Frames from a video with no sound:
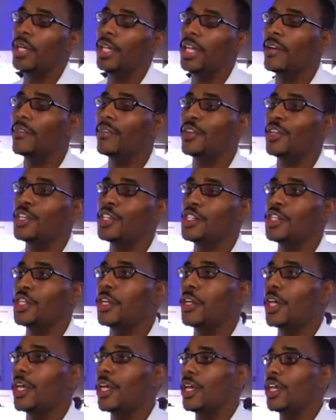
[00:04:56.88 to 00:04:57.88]
11 this
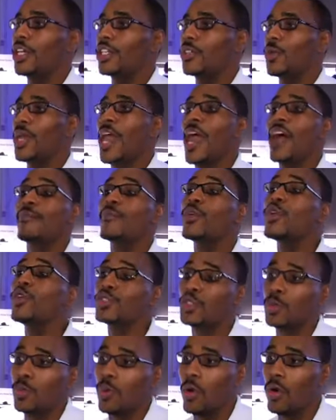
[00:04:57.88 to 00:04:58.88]
year is we have move
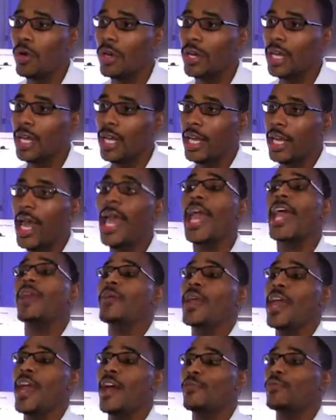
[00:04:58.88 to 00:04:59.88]
support. and
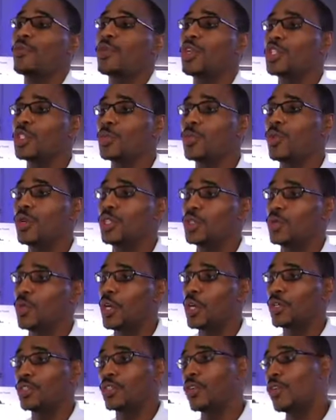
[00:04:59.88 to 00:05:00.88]
we have 3D support as
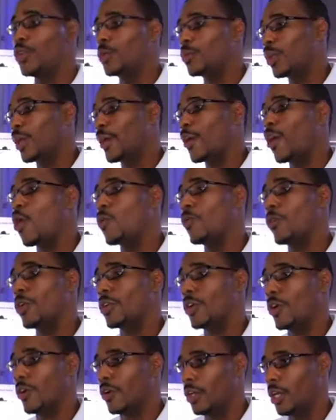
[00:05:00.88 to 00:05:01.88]
well, so you can play Home Run
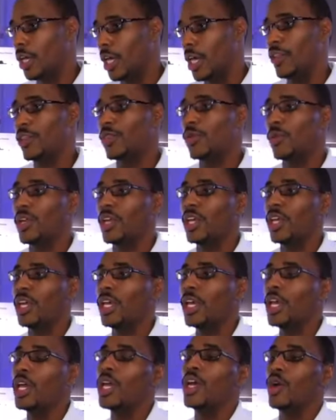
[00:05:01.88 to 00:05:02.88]
Derby in
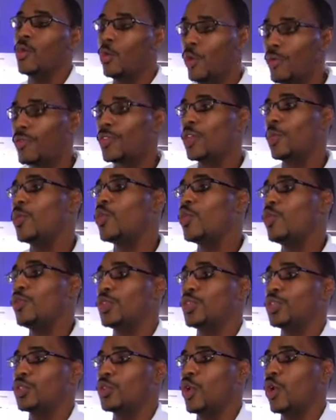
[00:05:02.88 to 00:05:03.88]
3D with the Move
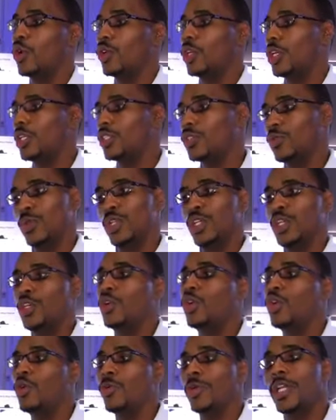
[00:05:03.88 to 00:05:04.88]
controller. It's really
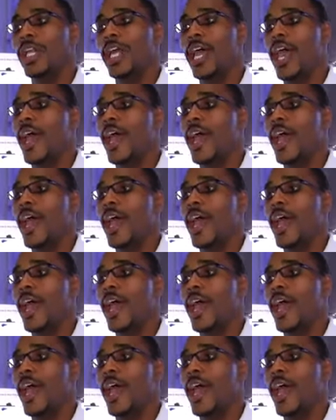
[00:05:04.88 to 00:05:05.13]
cool, really